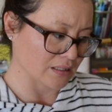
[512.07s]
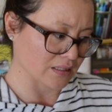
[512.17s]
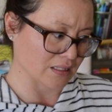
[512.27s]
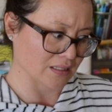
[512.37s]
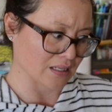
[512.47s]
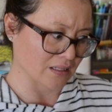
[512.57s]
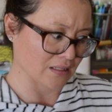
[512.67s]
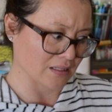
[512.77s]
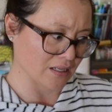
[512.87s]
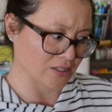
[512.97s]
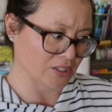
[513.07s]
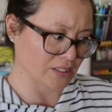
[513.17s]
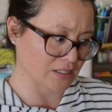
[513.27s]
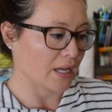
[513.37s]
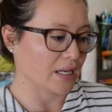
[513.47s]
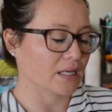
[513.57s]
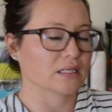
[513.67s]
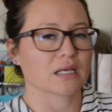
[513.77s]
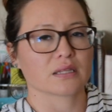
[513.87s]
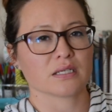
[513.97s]
Is it Nugget?
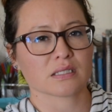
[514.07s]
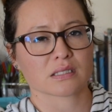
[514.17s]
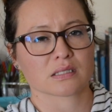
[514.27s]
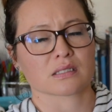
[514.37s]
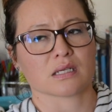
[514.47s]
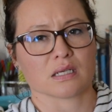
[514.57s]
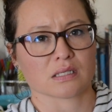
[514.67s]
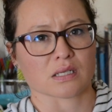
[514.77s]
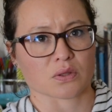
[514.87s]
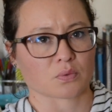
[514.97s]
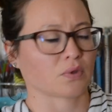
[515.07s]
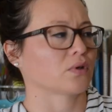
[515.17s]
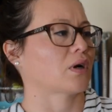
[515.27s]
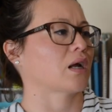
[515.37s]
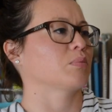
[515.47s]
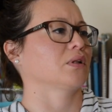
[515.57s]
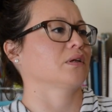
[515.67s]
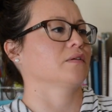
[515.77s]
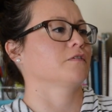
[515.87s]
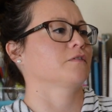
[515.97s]
And this is a thriller, I
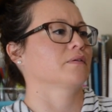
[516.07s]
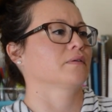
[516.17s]
believe.